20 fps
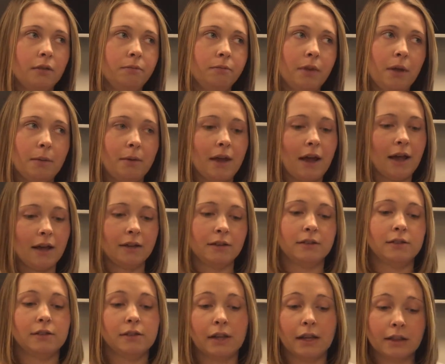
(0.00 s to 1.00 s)
maybe
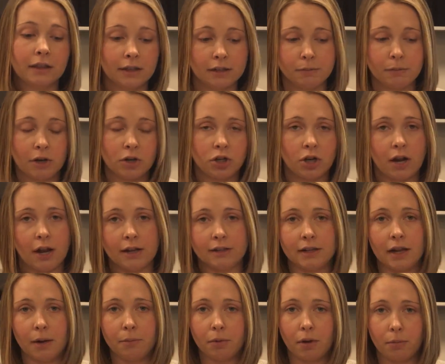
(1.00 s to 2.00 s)
has, like this patient has
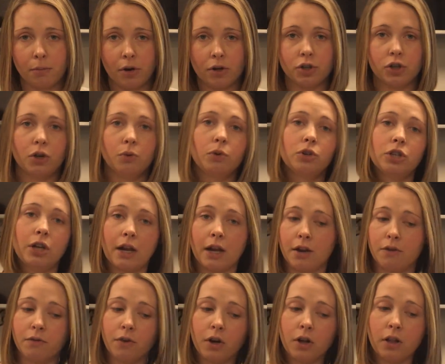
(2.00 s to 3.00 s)
high blood pressure, we're
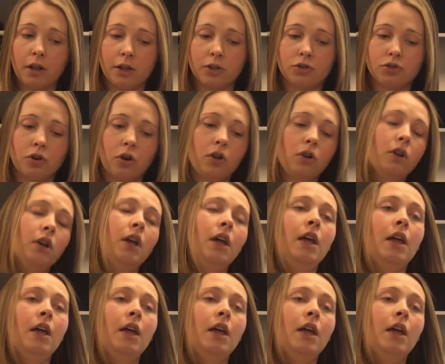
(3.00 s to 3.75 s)
checking for cholesterol,